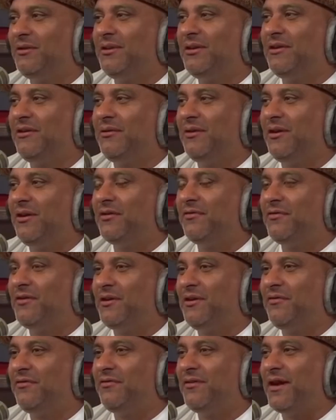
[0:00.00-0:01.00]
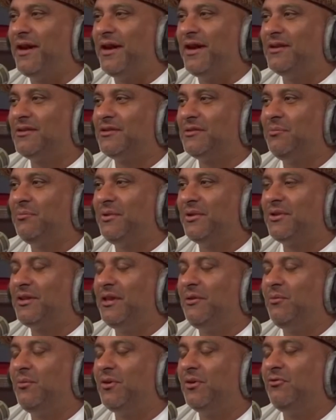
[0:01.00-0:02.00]
really aren't very fast, but
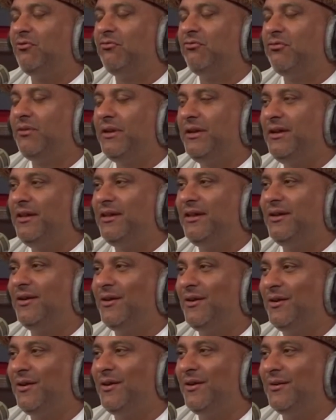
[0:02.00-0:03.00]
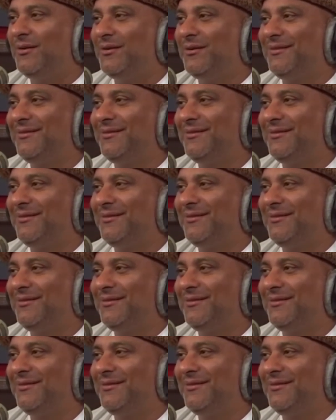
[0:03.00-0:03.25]
they work really hard.